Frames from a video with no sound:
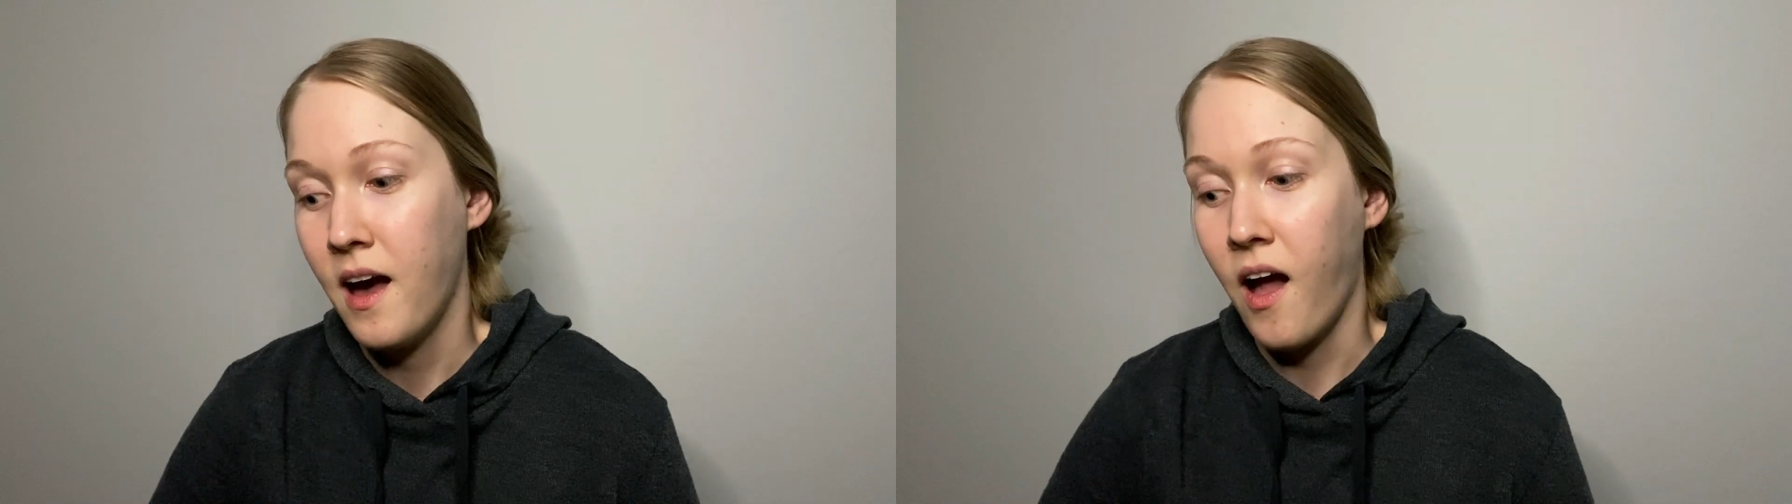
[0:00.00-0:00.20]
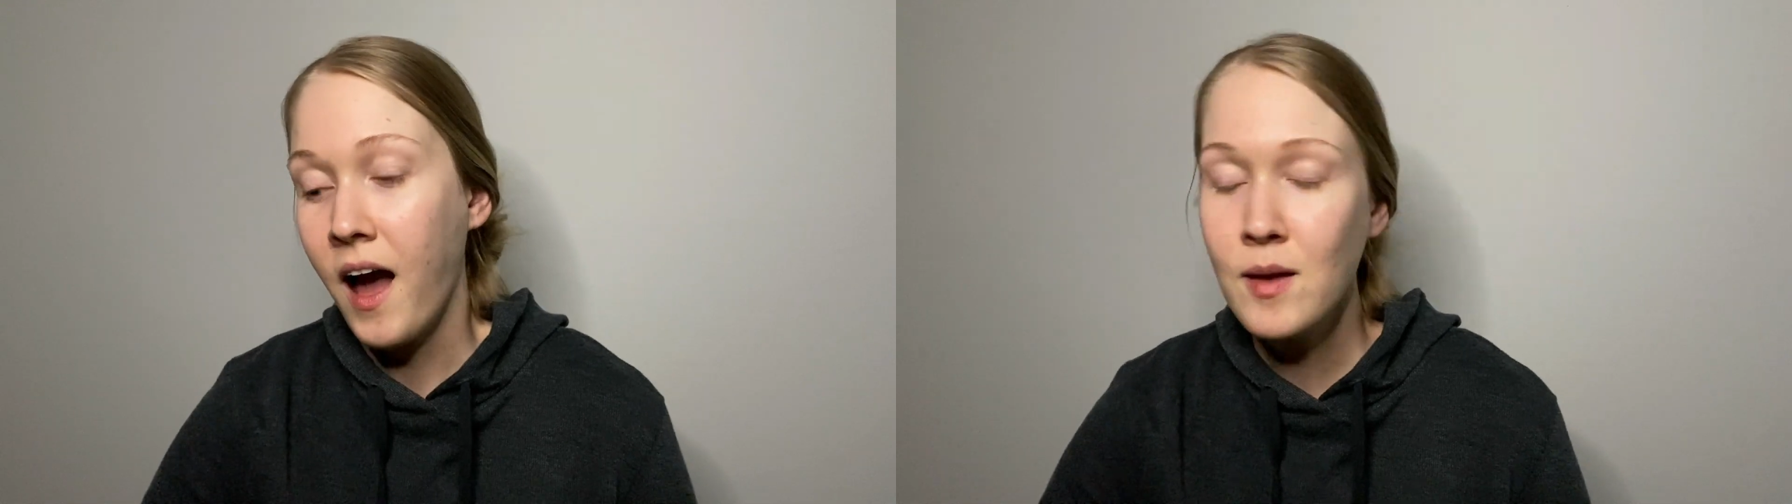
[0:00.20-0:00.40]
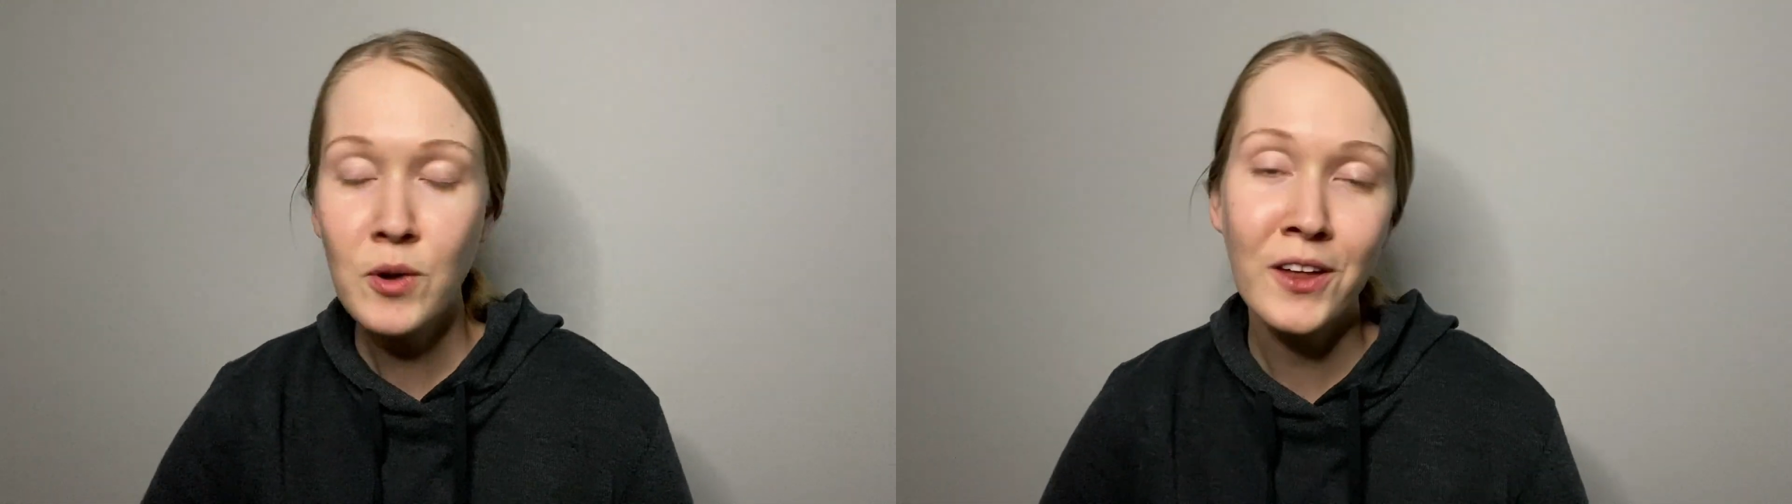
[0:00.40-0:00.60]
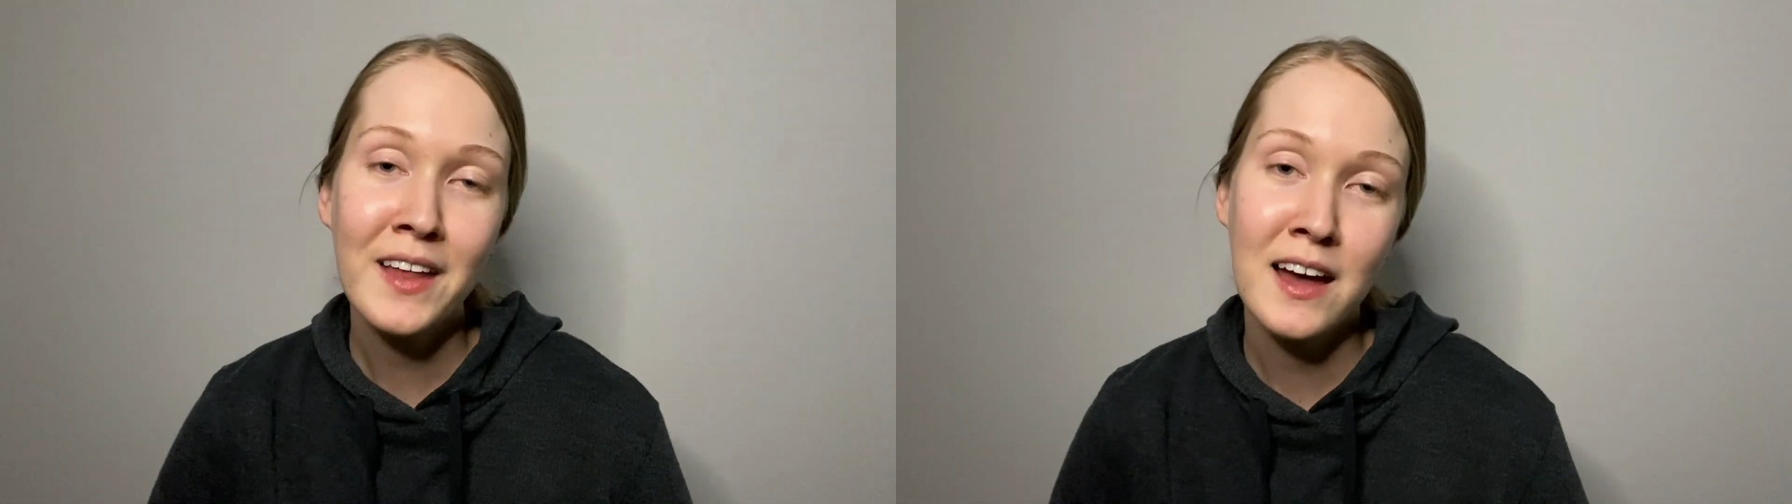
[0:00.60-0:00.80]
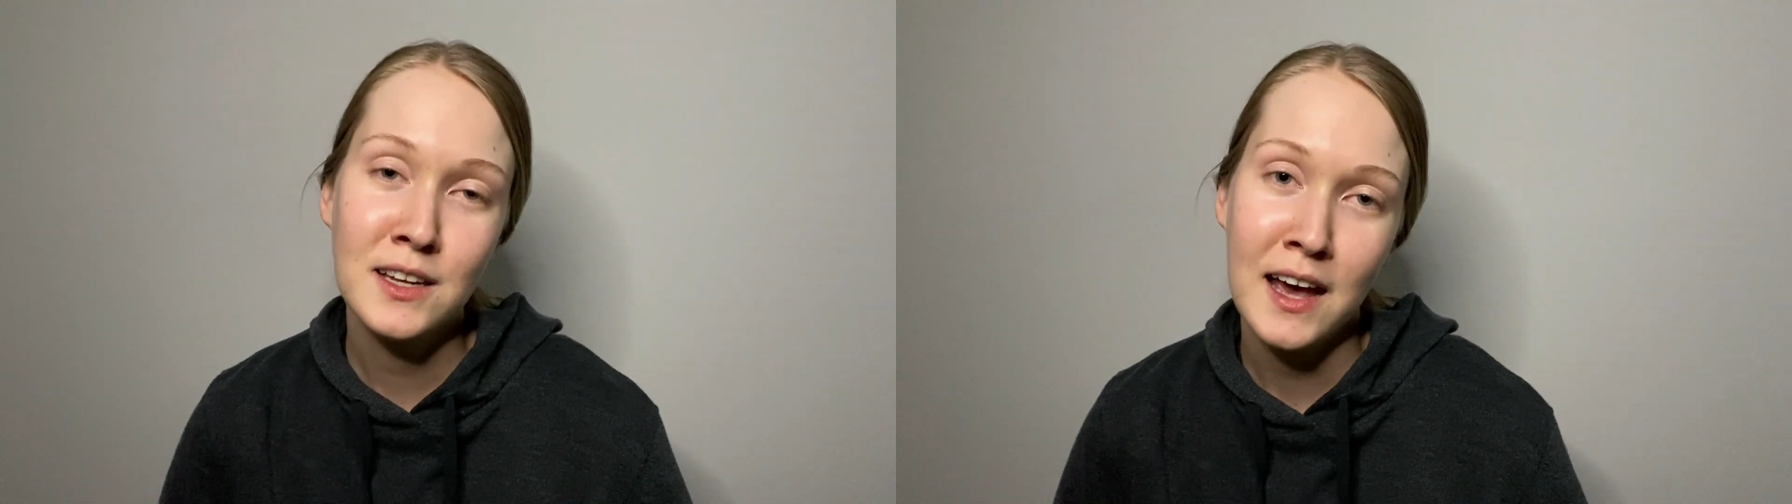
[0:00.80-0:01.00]
I'm on
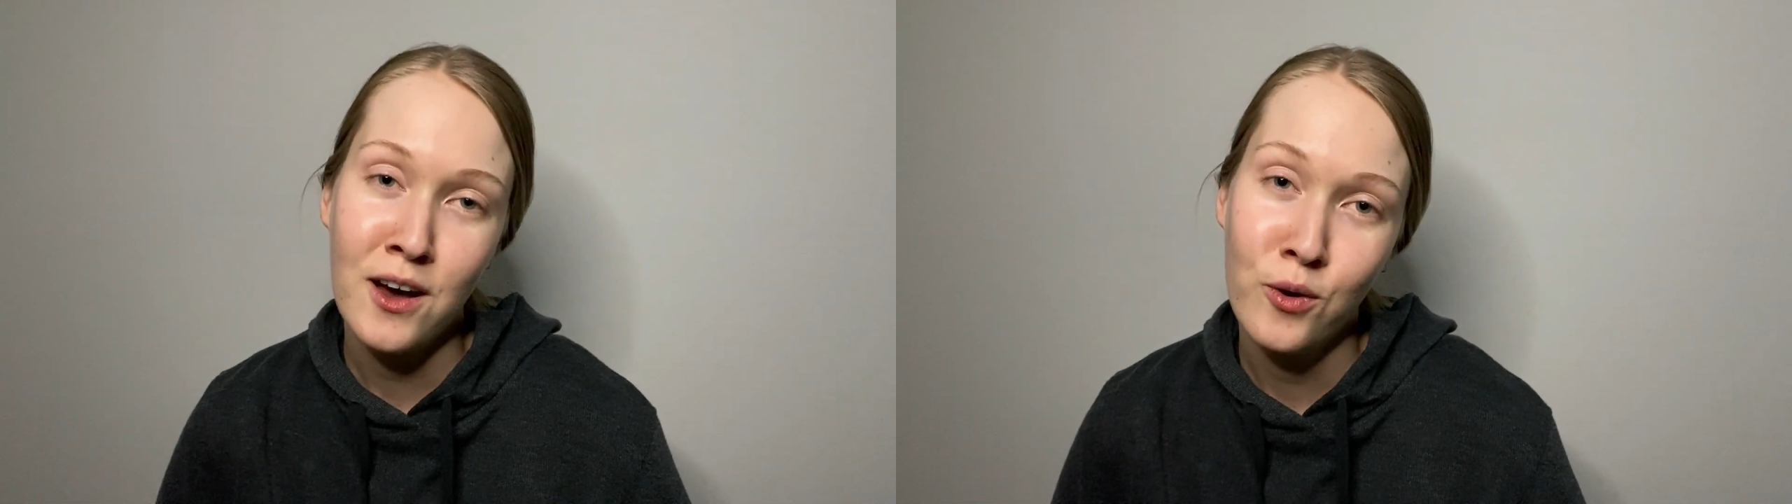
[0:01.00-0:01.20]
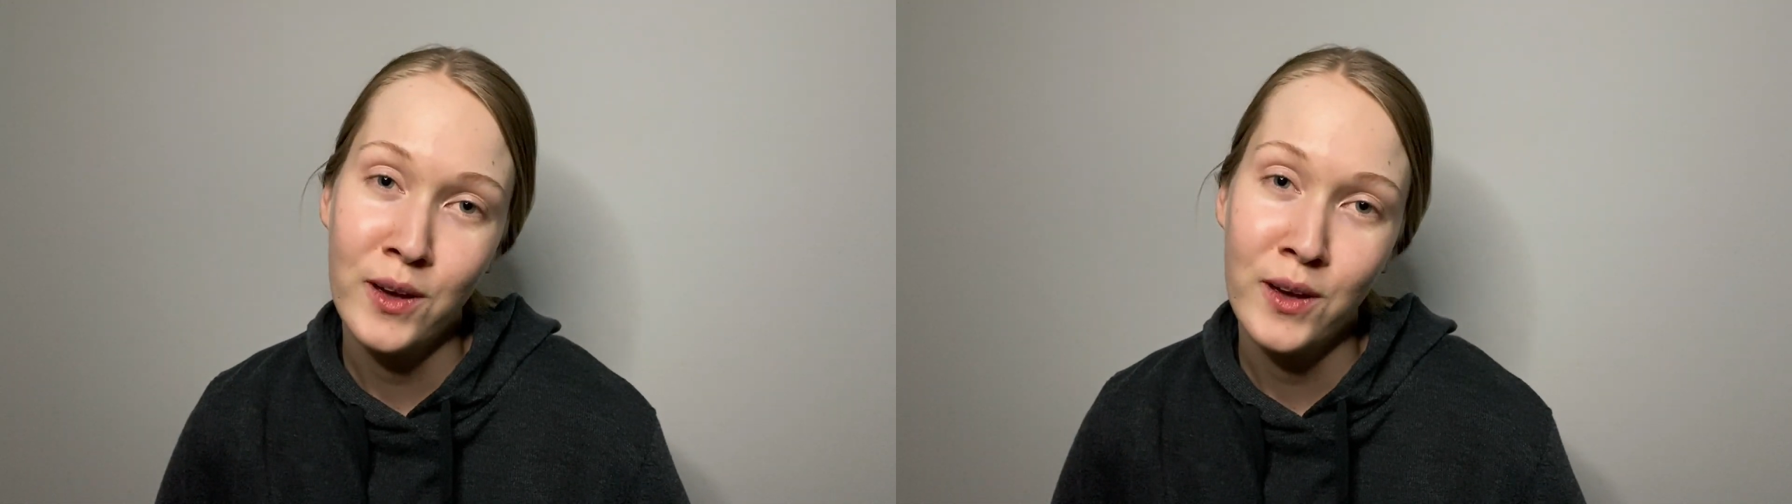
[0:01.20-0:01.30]
that now,